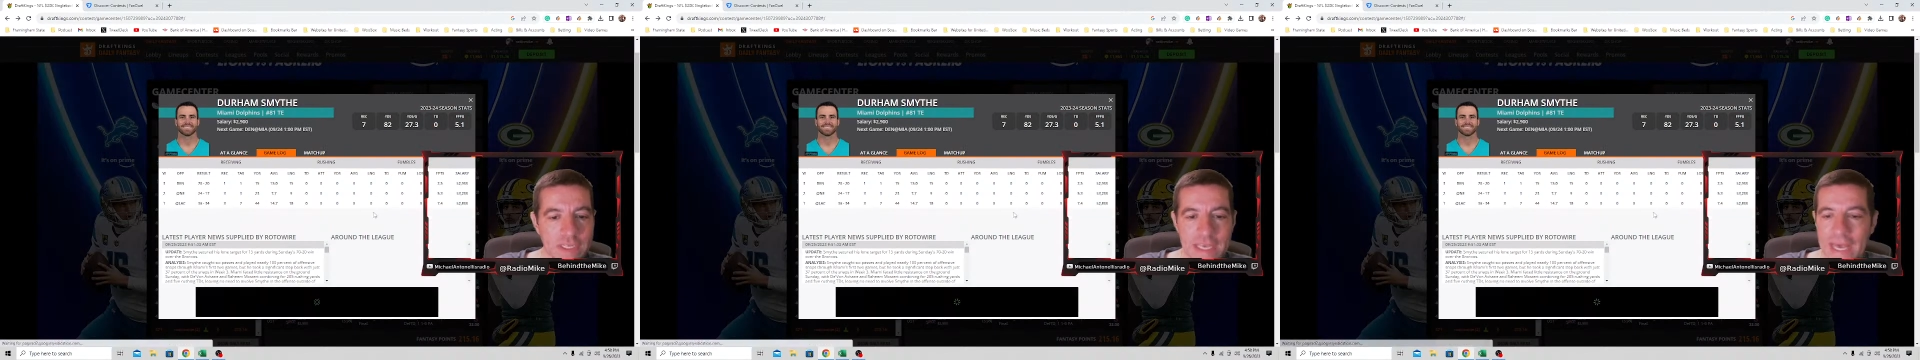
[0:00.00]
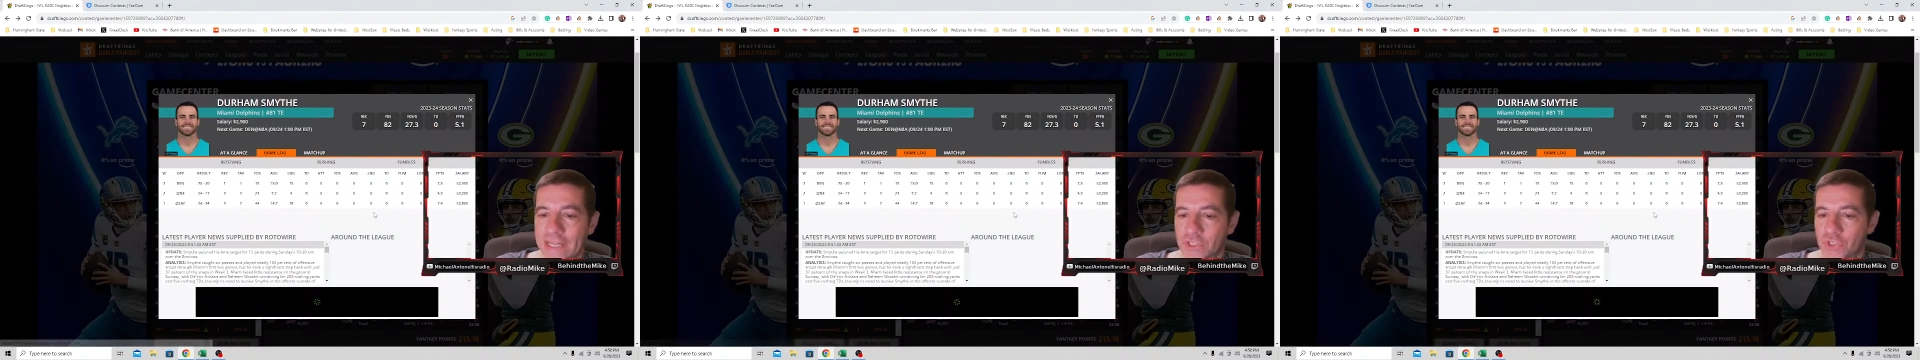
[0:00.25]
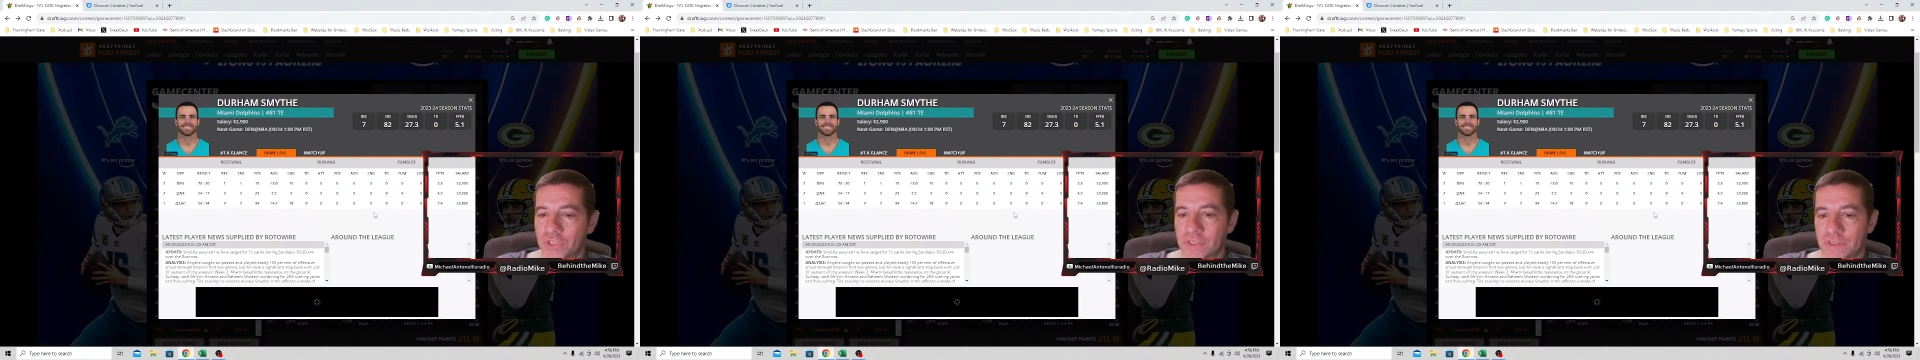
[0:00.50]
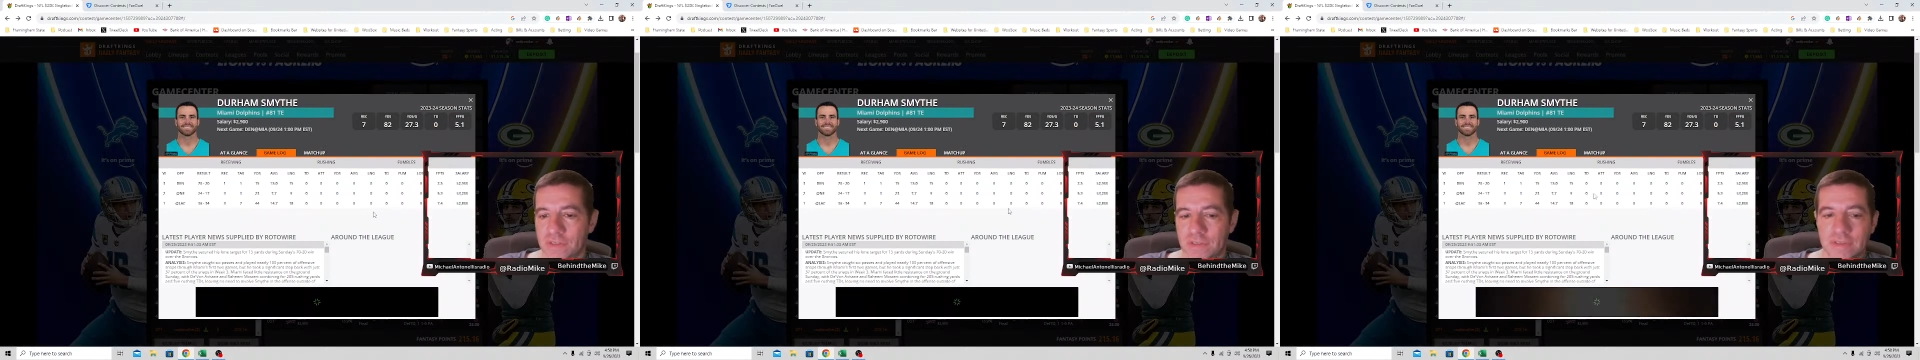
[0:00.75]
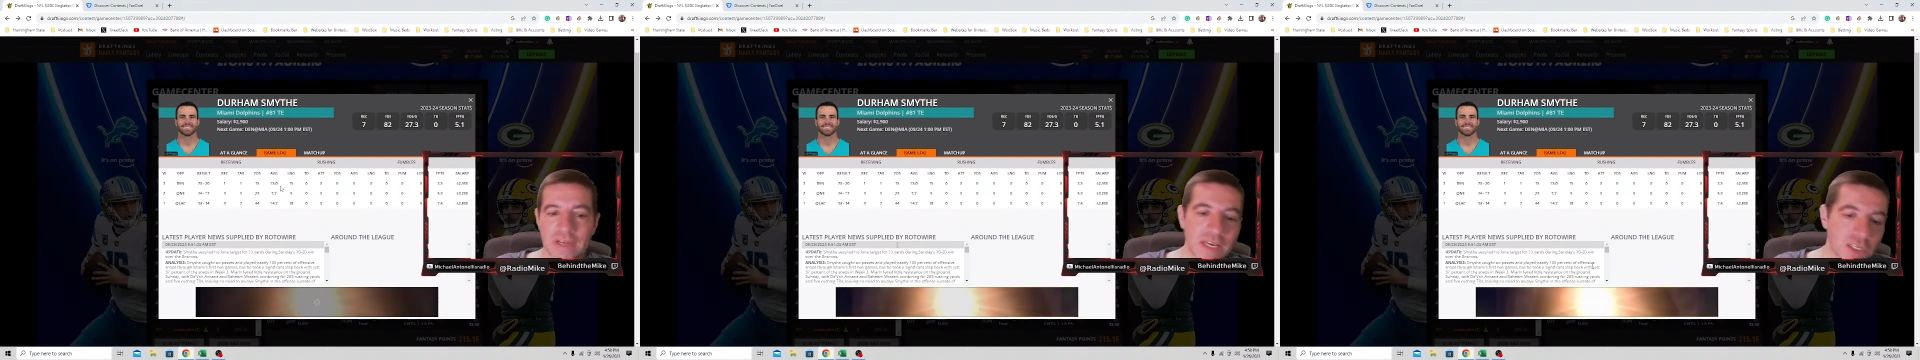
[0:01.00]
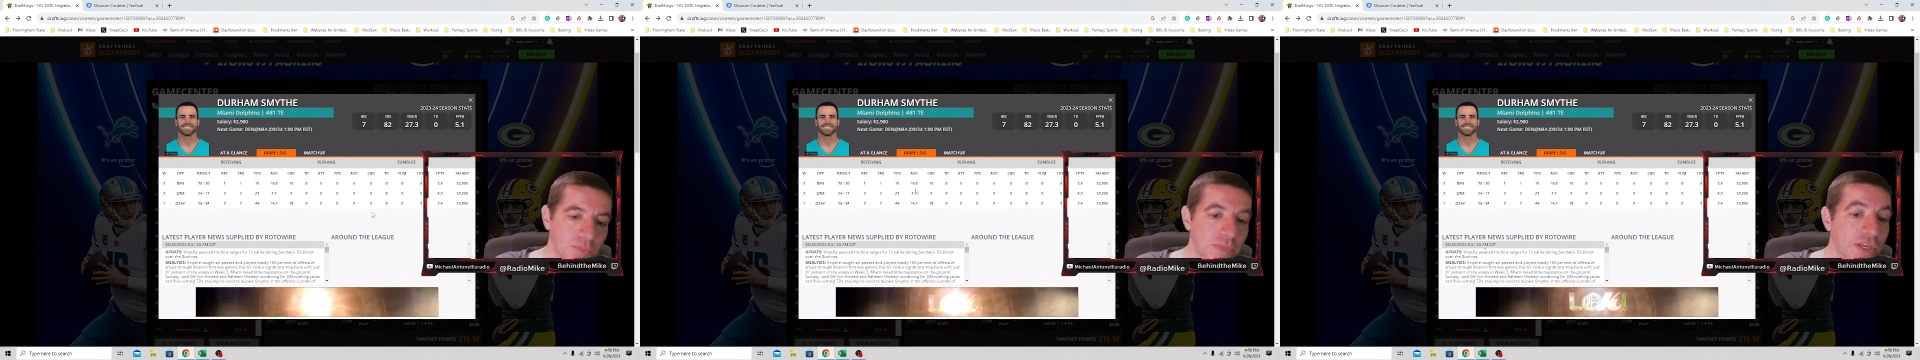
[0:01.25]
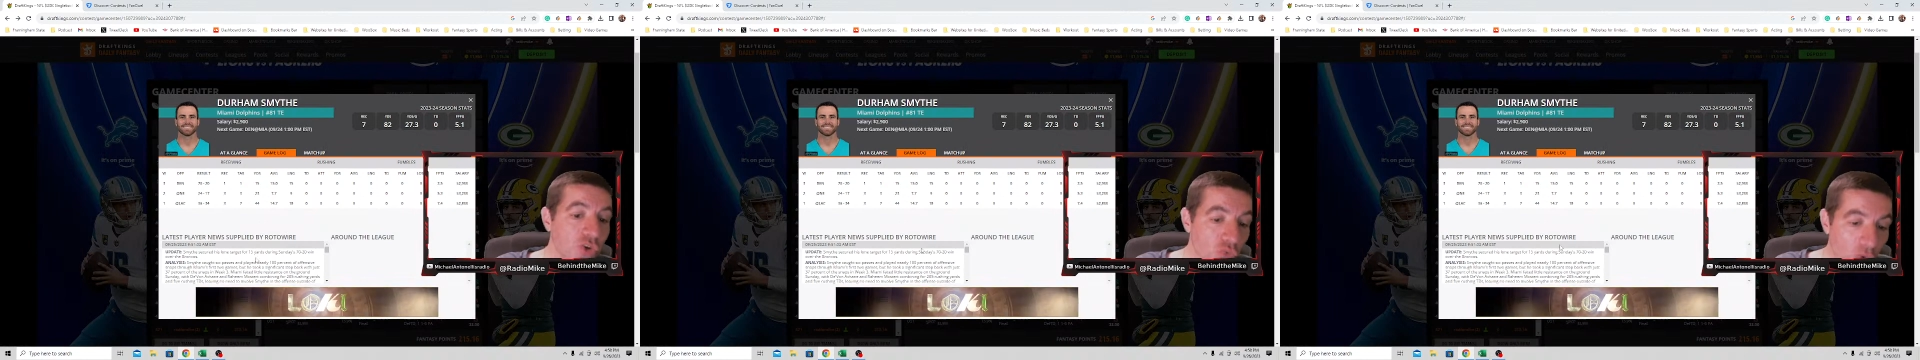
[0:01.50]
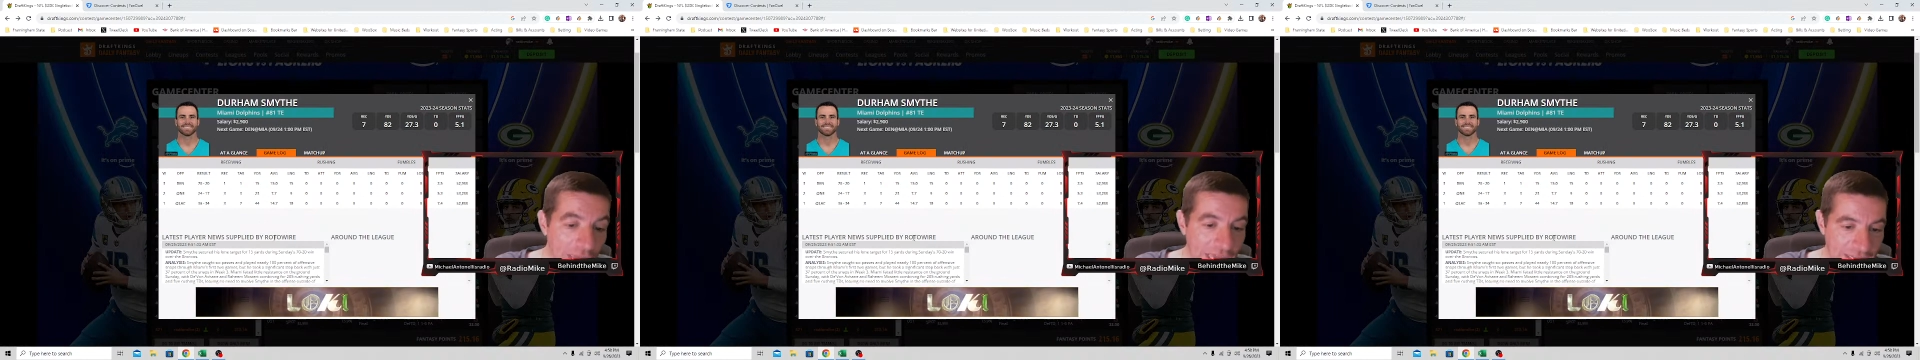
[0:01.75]
catch. Now, he's been
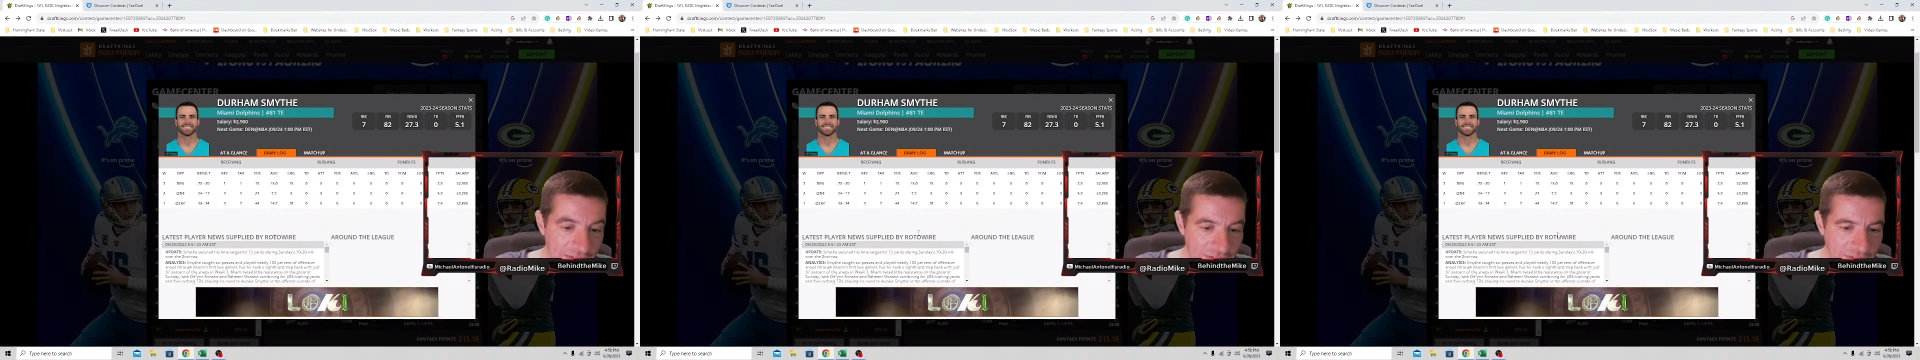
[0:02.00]
great.